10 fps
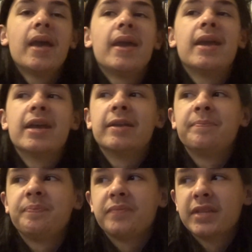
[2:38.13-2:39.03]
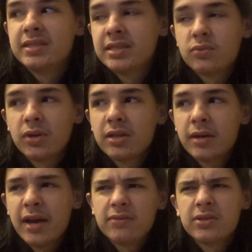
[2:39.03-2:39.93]
And is this one of the...
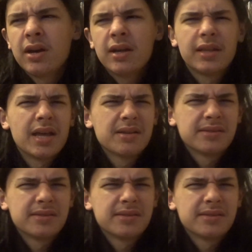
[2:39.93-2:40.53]
I saw a lot